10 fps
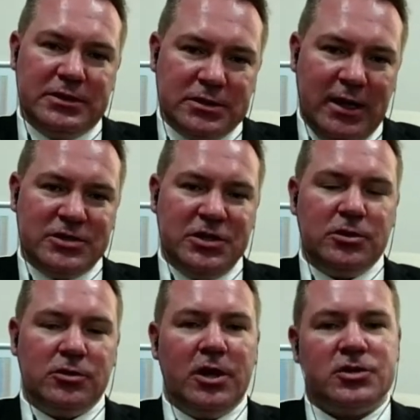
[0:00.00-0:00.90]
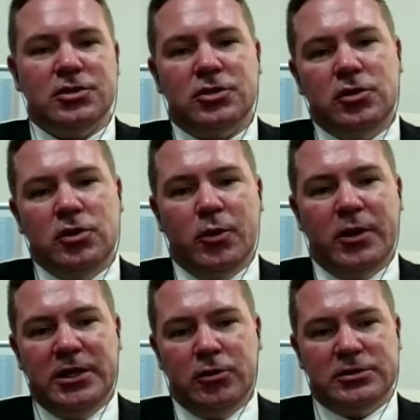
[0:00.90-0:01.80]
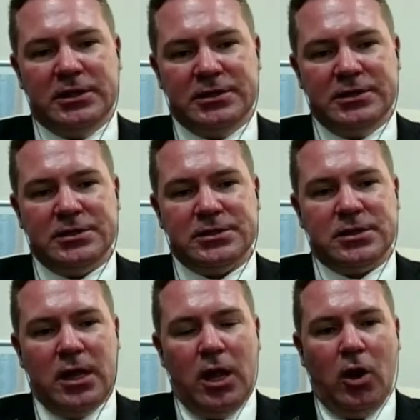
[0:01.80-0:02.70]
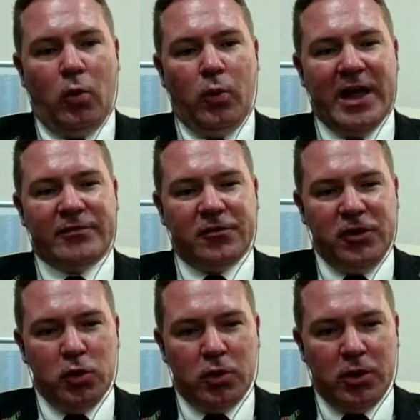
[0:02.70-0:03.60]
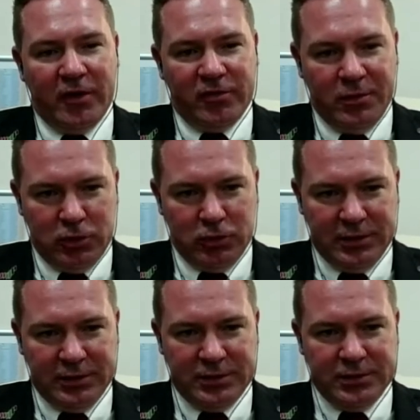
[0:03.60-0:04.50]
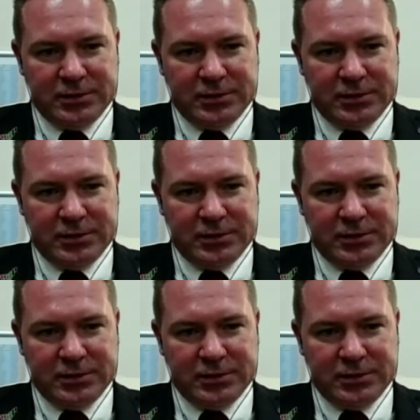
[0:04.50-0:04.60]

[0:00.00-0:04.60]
As an introduction to UAE utilities, we have a few government utilities.